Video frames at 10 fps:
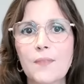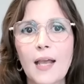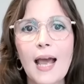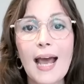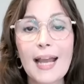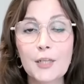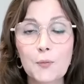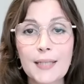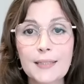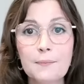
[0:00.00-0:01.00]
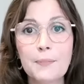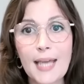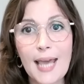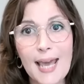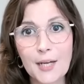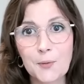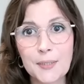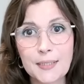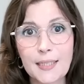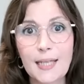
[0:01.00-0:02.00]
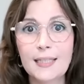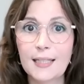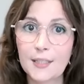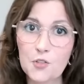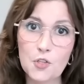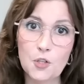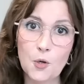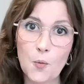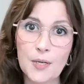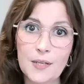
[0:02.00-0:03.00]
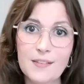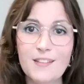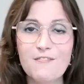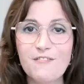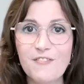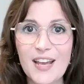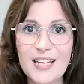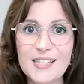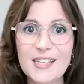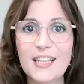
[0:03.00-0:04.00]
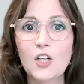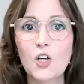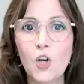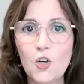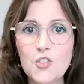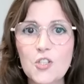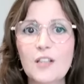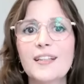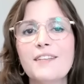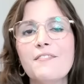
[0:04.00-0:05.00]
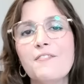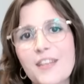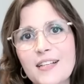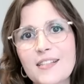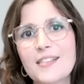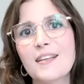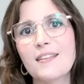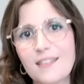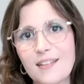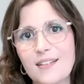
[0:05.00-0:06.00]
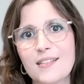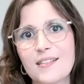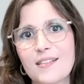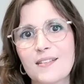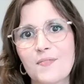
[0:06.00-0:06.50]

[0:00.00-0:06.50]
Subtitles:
I'd rather be accurate and a little slower than fast and constantly fixing things.